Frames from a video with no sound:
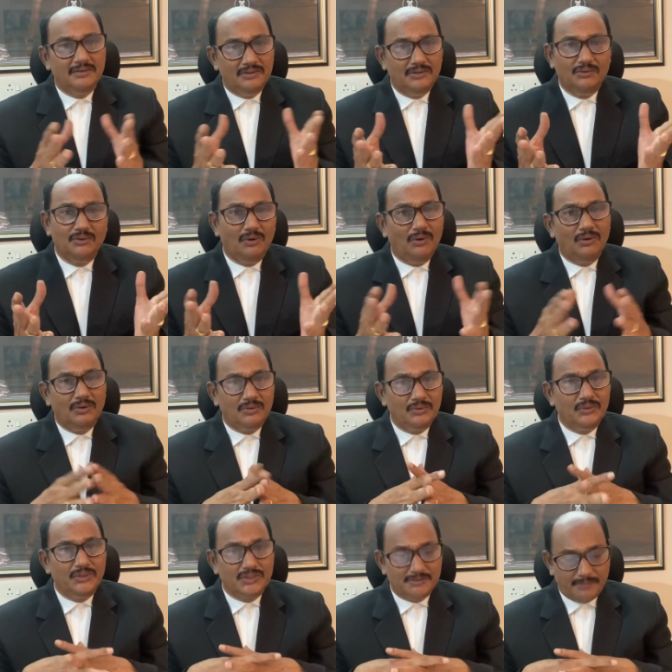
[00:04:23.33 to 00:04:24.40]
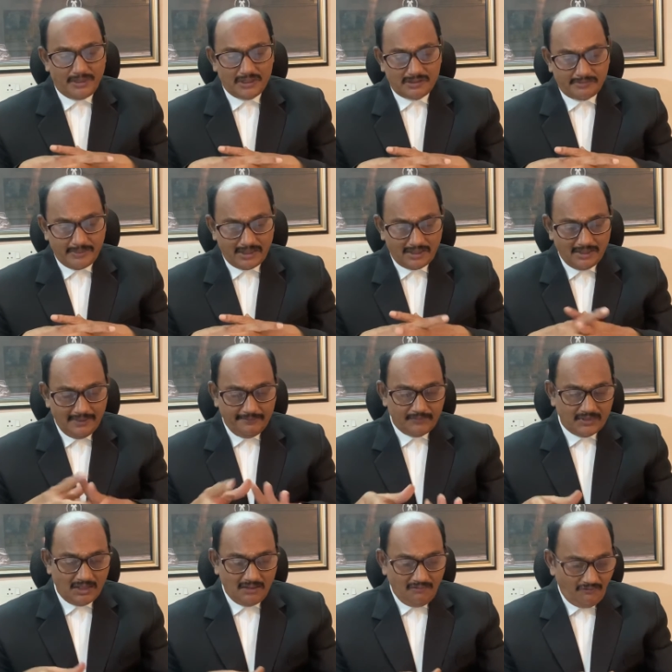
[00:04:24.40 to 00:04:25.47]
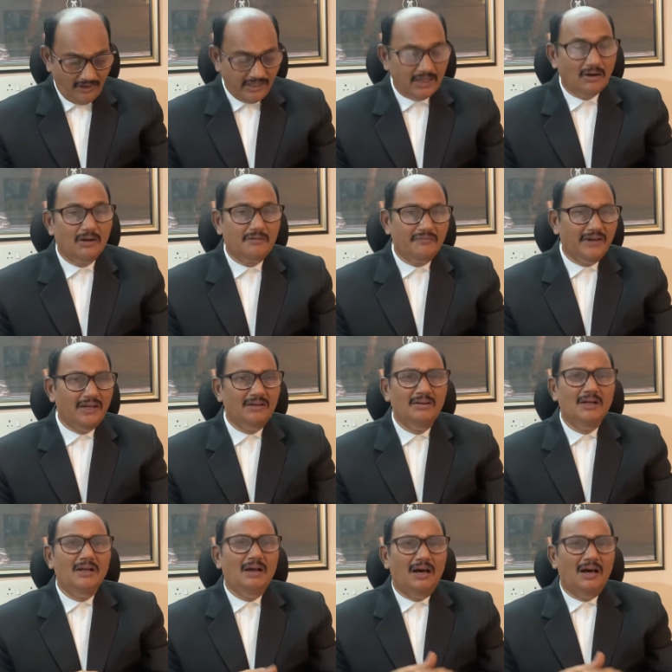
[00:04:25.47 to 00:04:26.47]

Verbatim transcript: you know, two years punishment. Then 505,